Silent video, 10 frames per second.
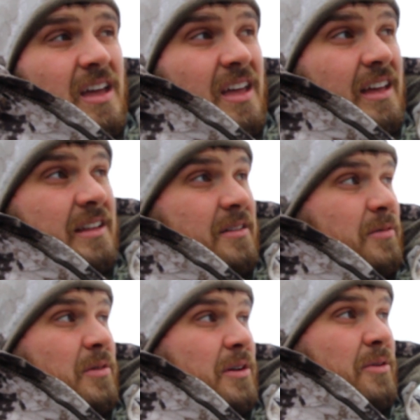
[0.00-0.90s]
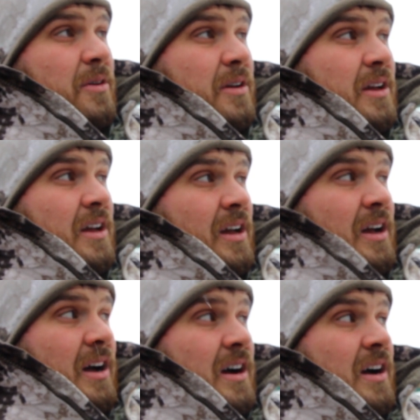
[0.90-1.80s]
and
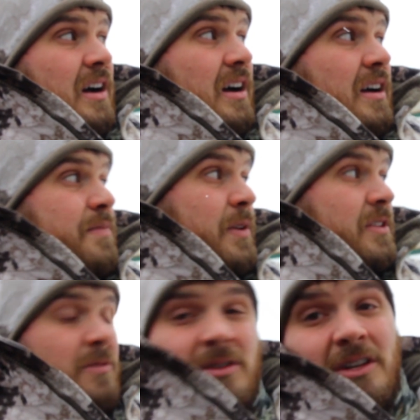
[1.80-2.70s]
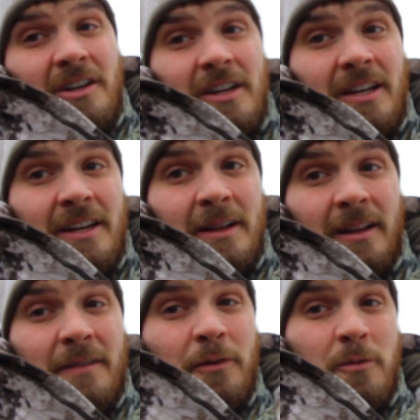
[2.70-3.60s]
I've been doing good.
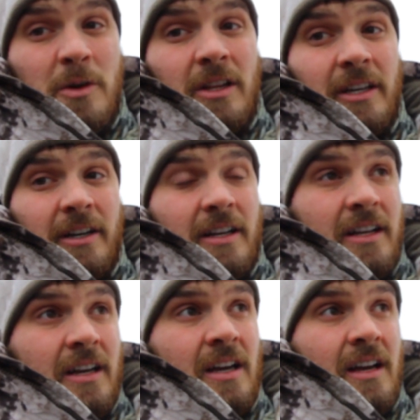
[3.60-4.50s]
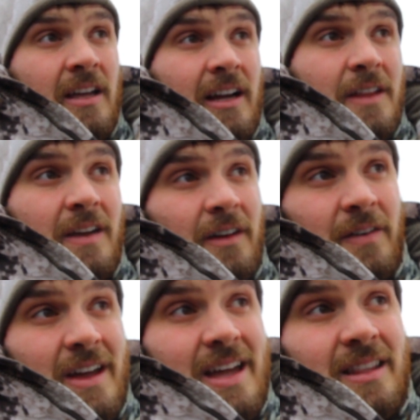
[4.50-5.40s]
Like, I feel really good. Like, I think
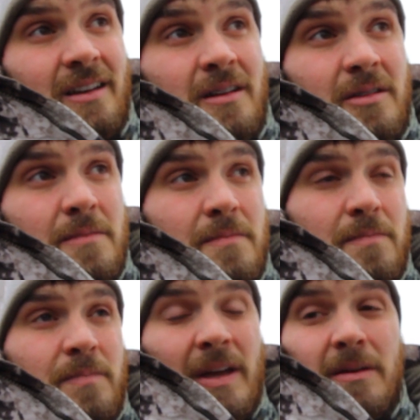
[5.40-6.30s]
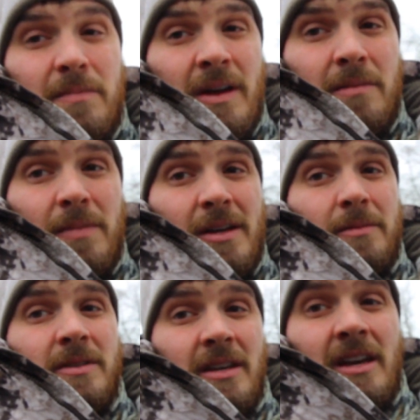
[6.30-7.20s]
if I had the big
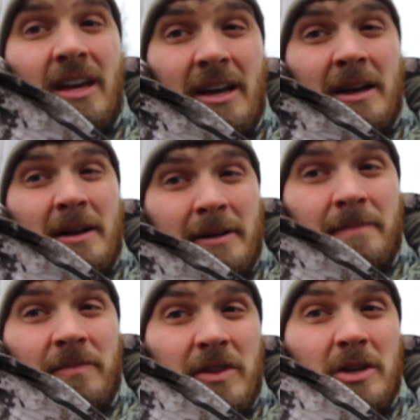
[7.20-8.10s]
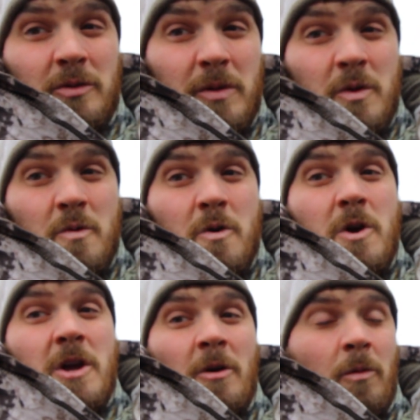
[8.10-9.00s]
bibs, things would be
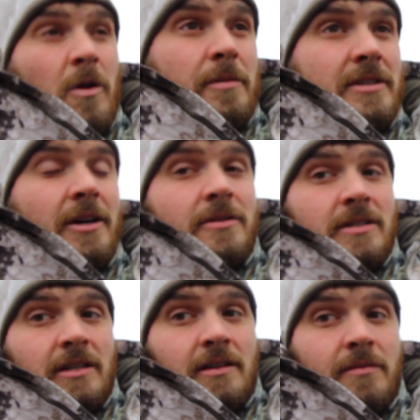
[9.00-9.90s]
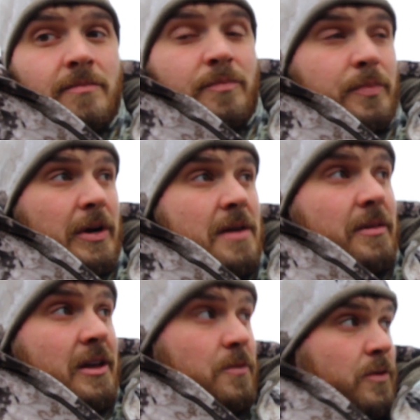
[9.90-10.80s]
real warm and toasty, but I'm
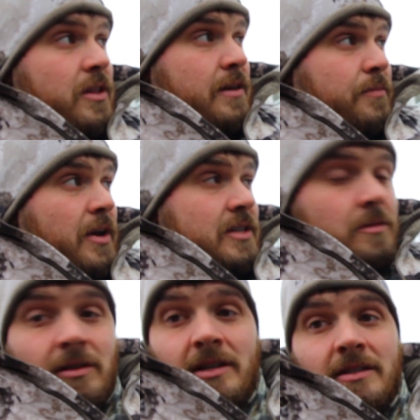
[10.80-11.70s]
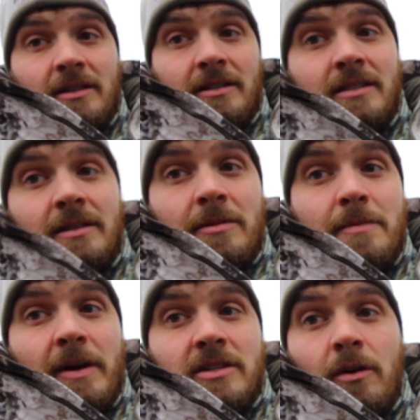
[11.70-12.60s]
like really impressed with this. Like, this is some of
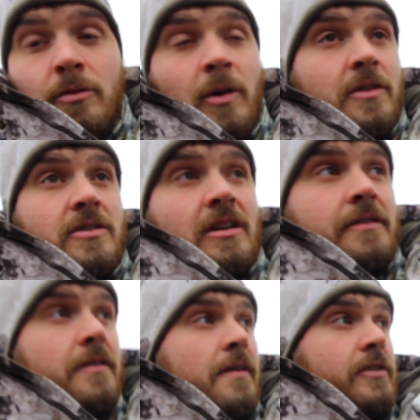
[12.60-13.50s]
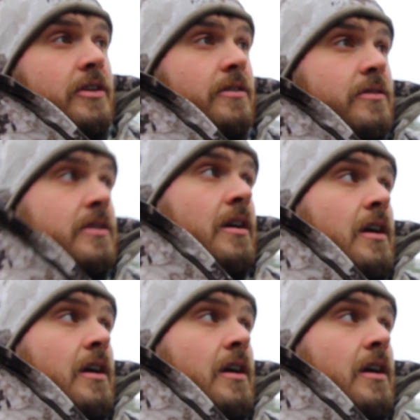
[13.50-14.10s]
the best cold weather stuff I've ever used,